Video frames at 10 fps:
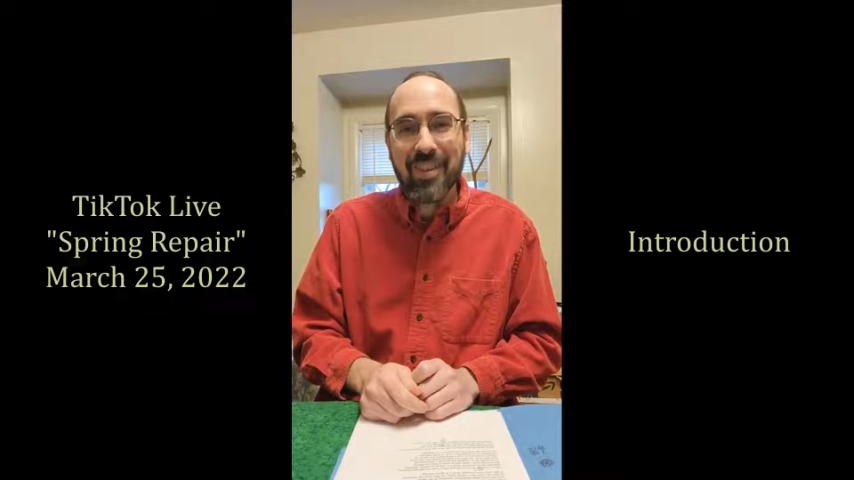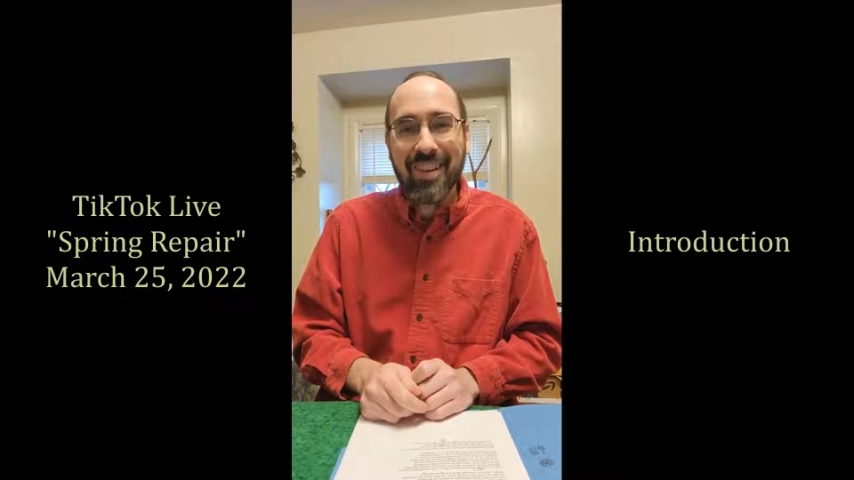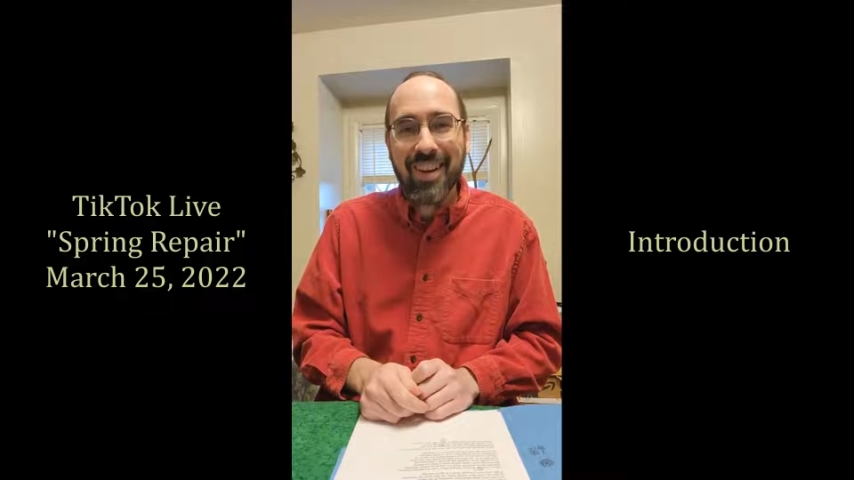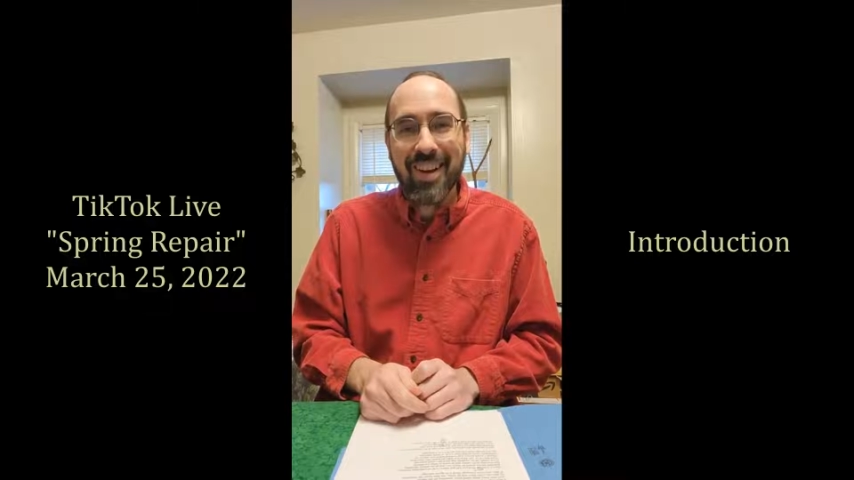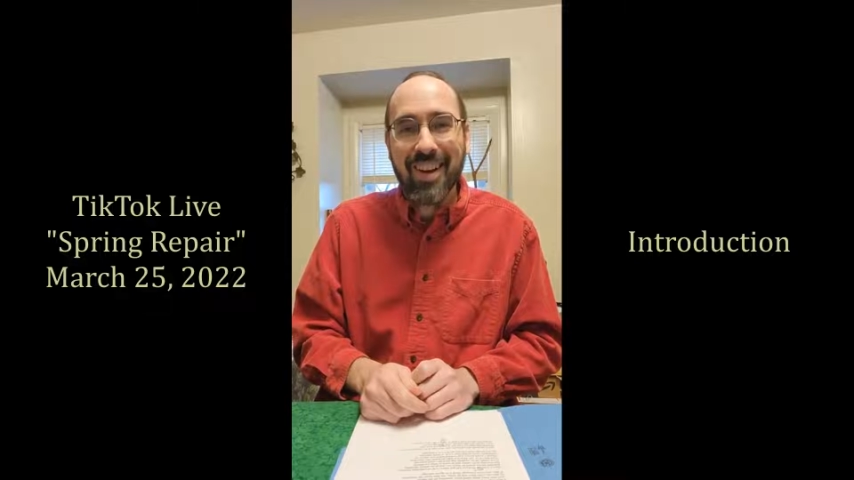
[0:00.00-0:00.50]

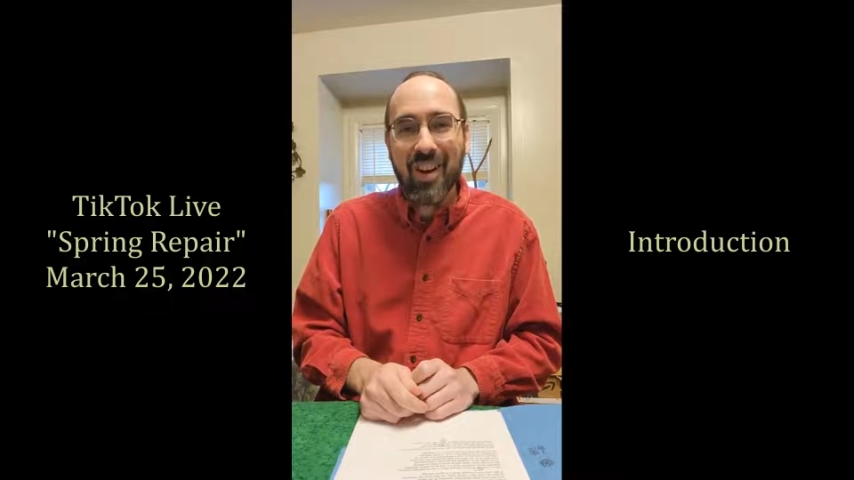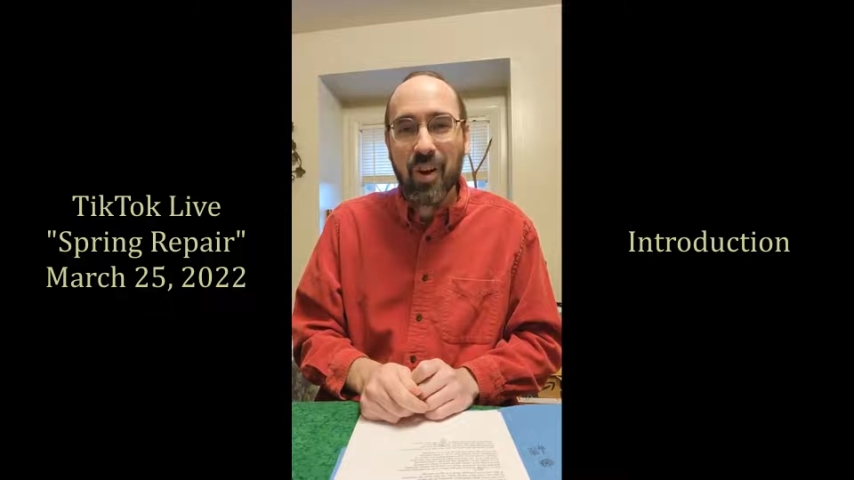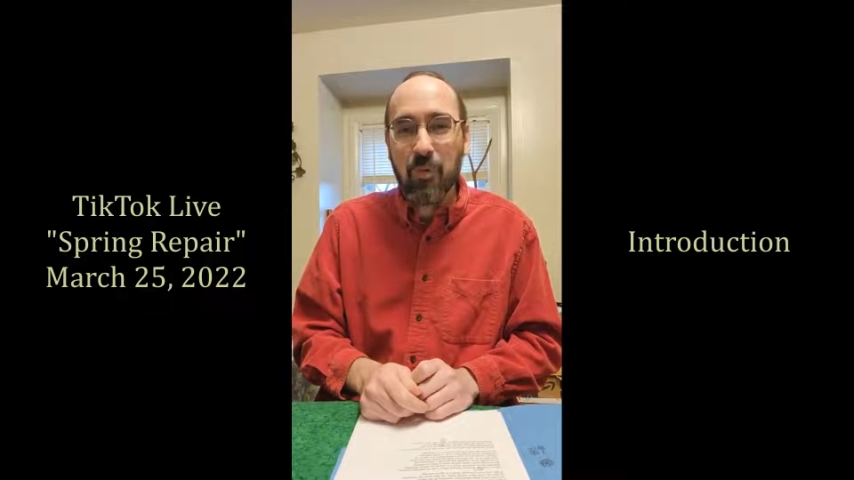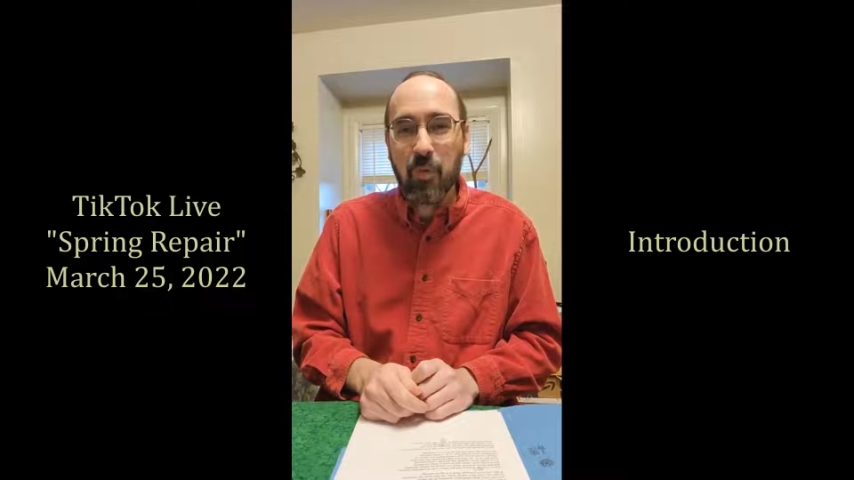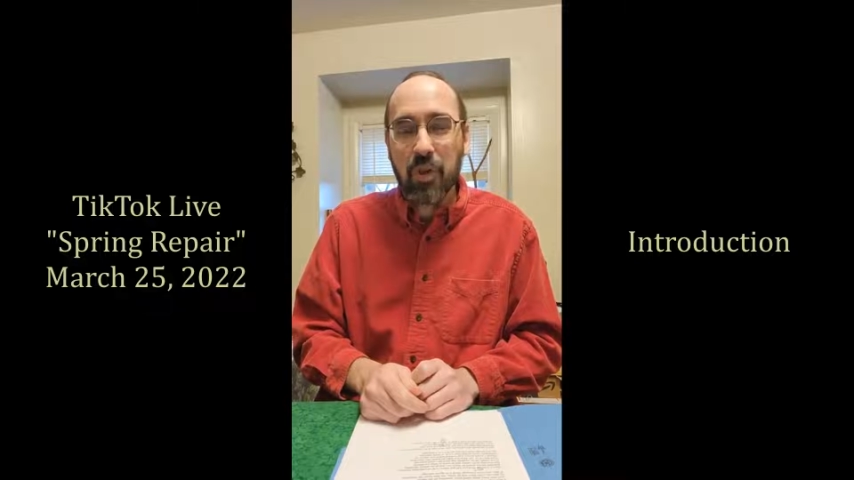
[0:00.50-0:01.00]
on
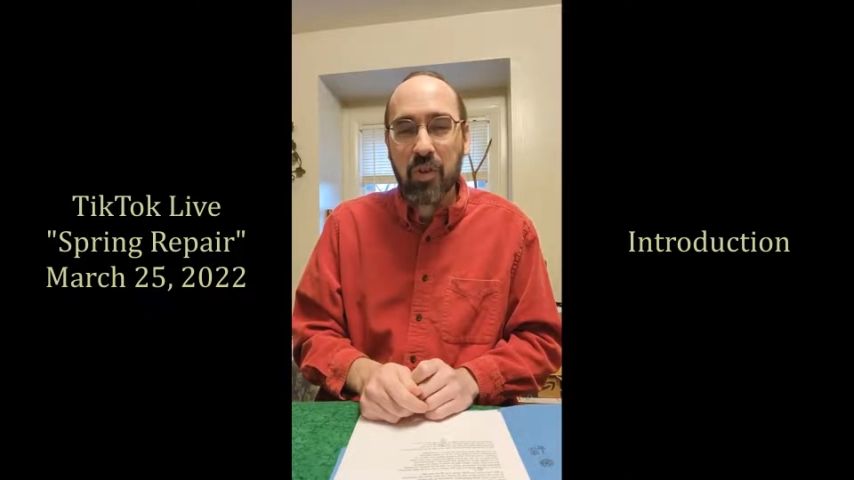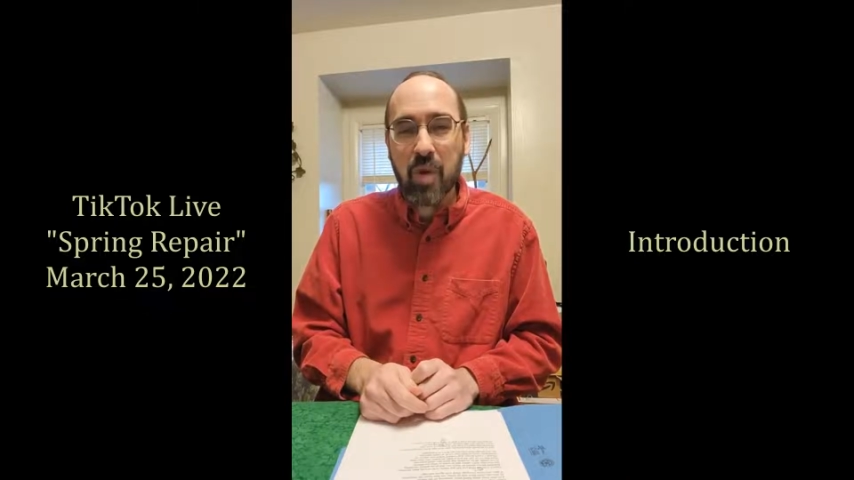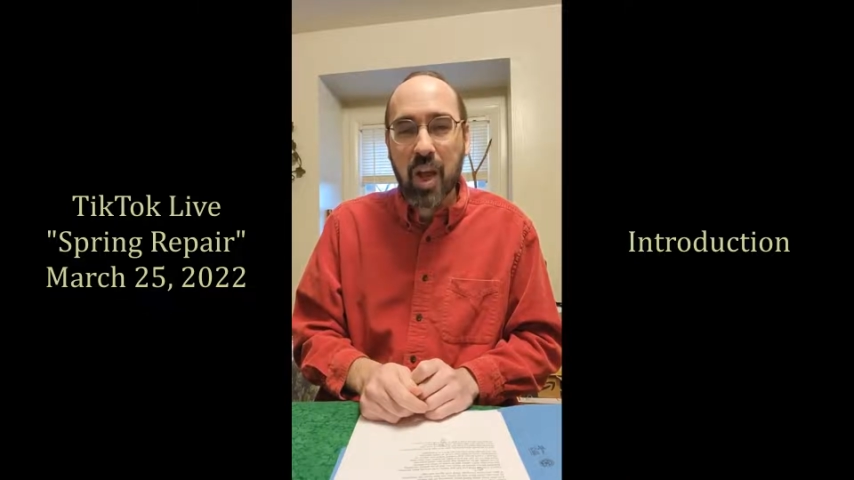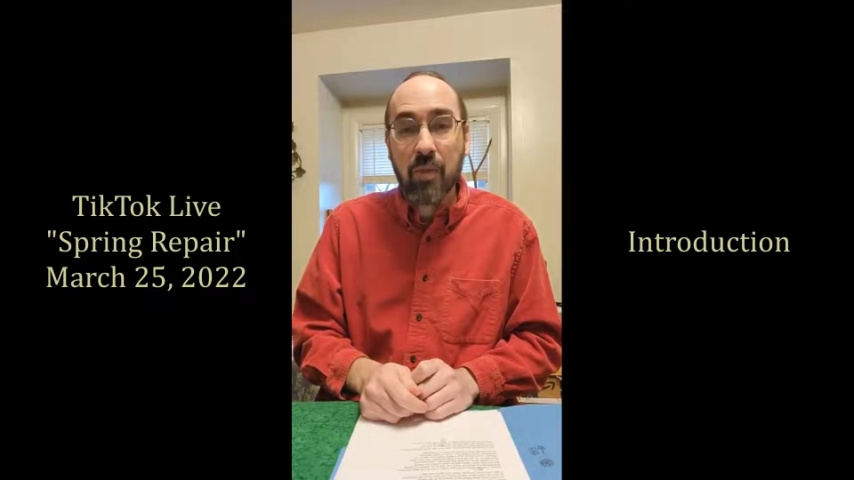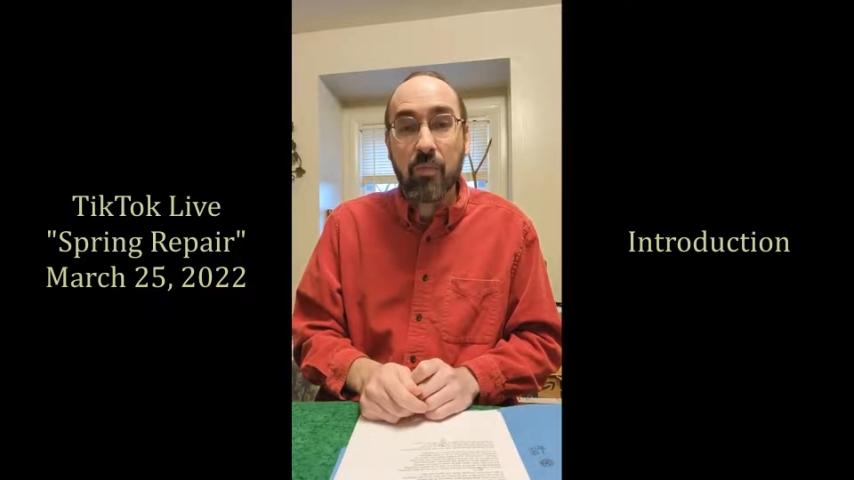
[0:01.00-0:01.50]
the 4th of
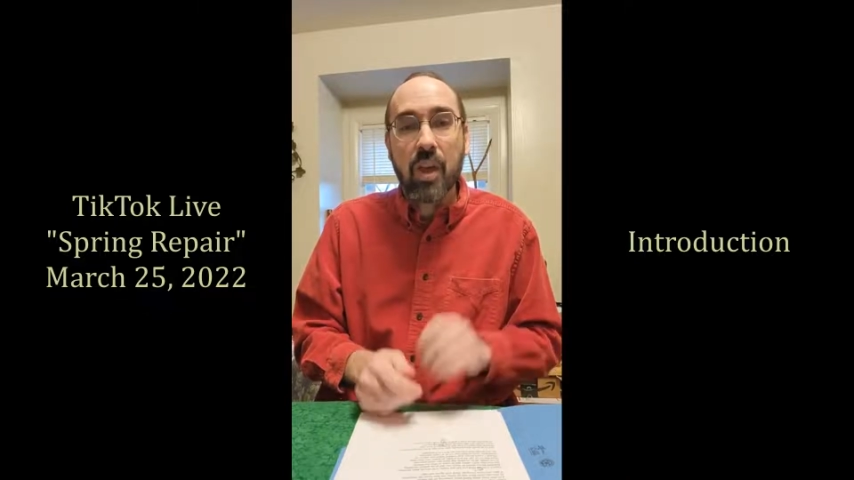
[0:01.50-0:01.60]
May.